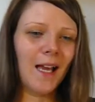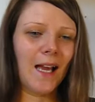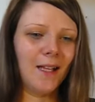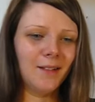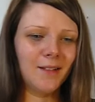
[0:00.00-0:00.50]

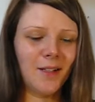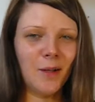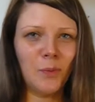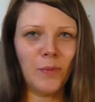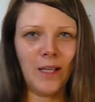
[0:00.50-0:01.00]
and
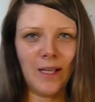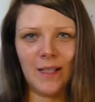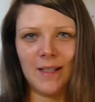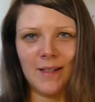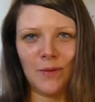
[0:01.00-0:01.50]
it
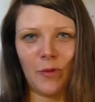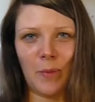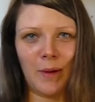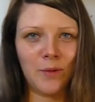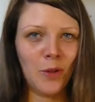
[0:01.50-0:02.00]
lasted for
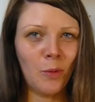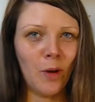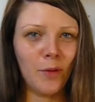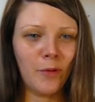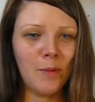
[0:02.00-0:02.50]
about 2
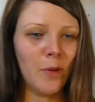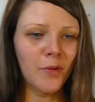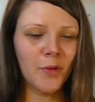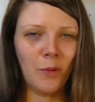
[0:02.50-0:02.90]
or 3 months,